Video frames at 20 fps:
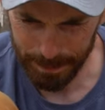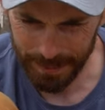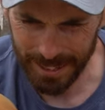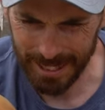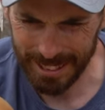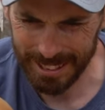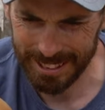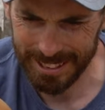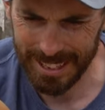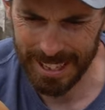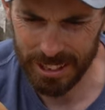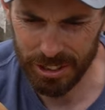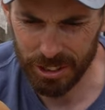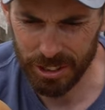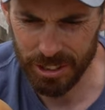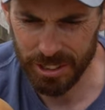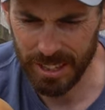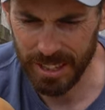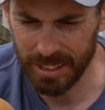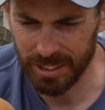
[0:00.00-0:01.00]
Like I say, it's
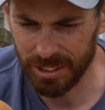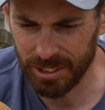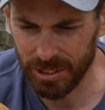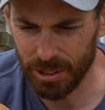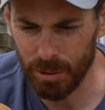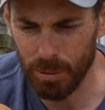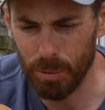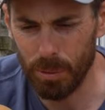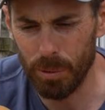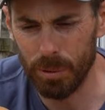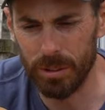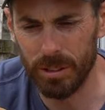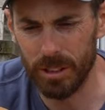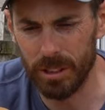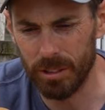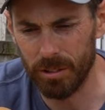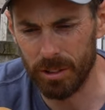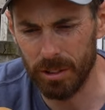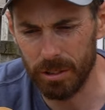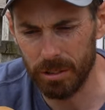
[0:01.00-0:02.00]
just that saltwater
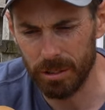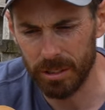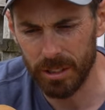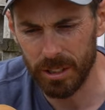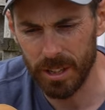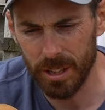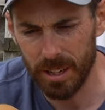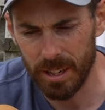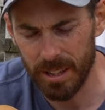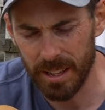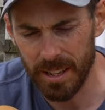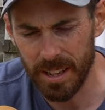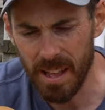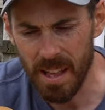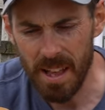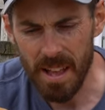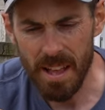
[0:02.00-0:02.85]
corrosion kind of thing.